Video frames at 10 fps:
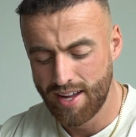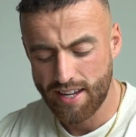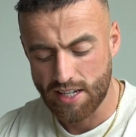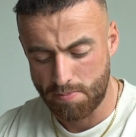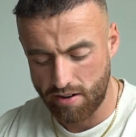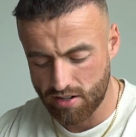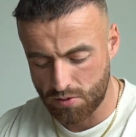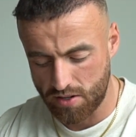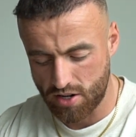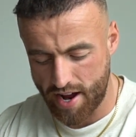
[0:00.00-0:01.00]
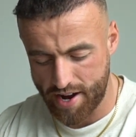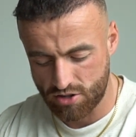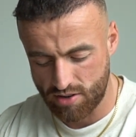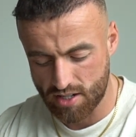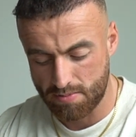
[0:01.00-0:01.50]
Experience with your hair
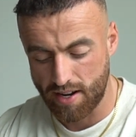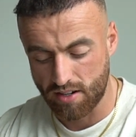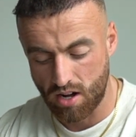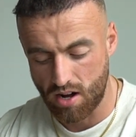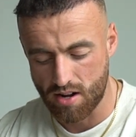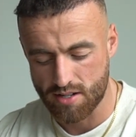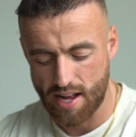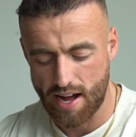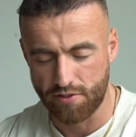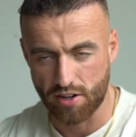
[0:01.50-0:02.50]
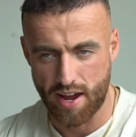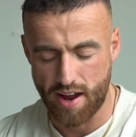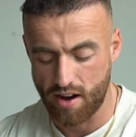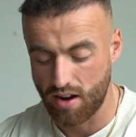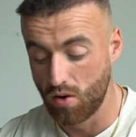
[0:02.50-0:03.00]
transplant, cost,
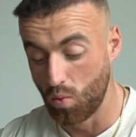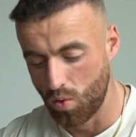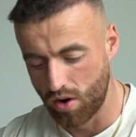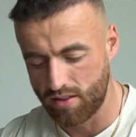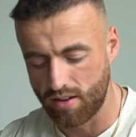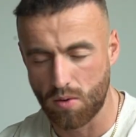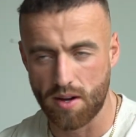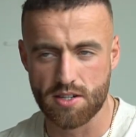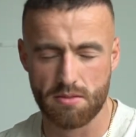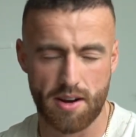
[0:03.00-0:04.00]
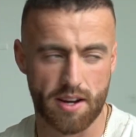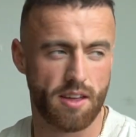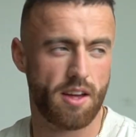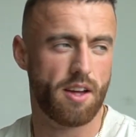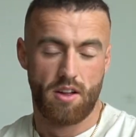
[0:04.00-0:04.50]
aftercare, worth it? Question mark.
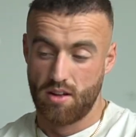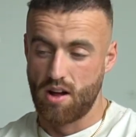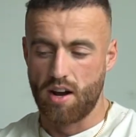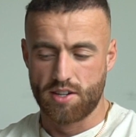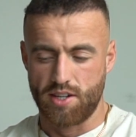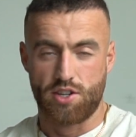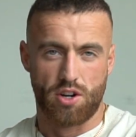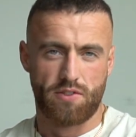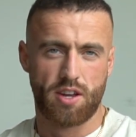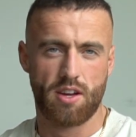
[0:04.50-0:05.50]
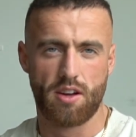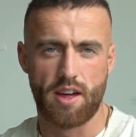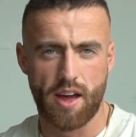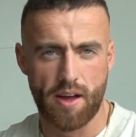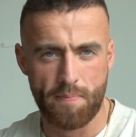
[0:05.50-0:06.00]
Honestly, just
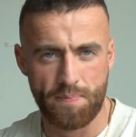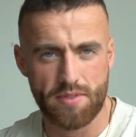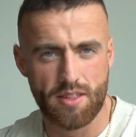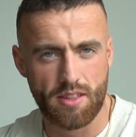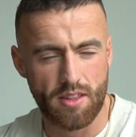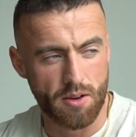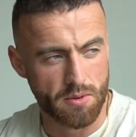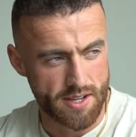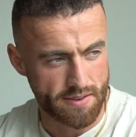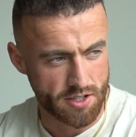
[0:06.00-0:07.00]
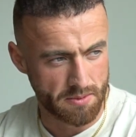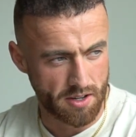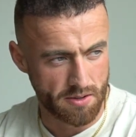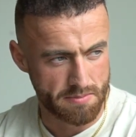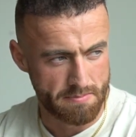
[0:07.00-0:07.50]
it was never
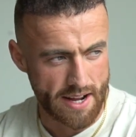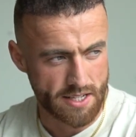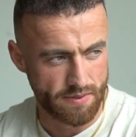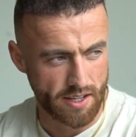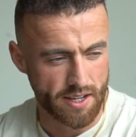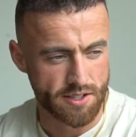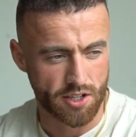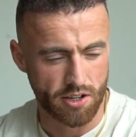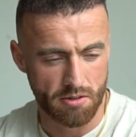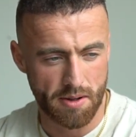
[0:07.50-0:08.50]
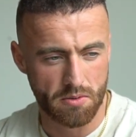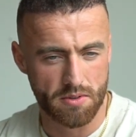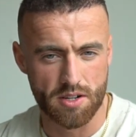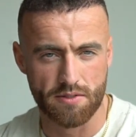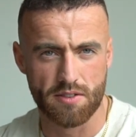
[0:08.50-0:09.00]
something I was massively insecure about,
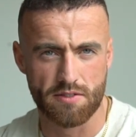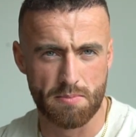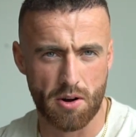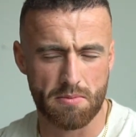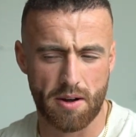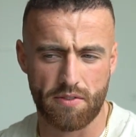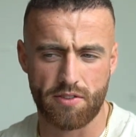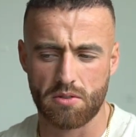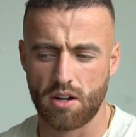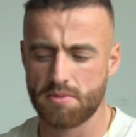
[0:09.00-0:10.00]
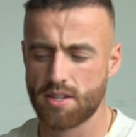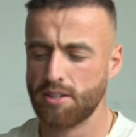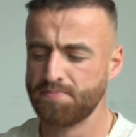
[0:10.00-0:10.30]
which I've spoke about a few times,